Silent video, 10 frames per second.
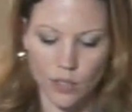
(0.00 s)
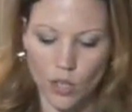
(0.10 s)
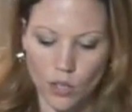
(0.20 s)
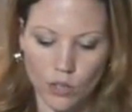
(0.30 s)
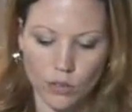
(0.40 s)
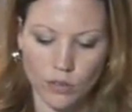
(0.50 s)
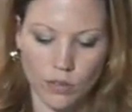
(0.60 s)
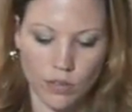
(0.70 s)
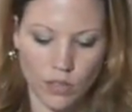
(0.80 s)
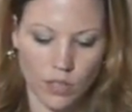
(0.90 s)
long
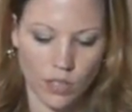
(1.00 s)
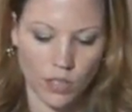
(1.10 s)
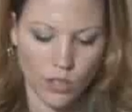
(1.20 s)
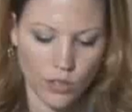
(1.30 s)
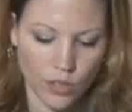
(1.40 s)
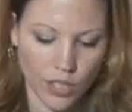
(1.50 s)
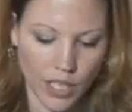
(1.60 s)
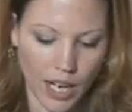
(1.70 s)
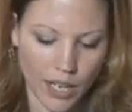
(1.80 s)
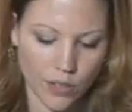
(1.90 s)
to
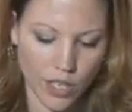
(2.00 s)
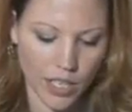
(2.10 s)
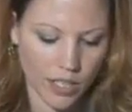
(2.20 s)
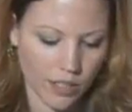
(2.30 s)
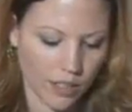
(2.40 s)
dehydrate.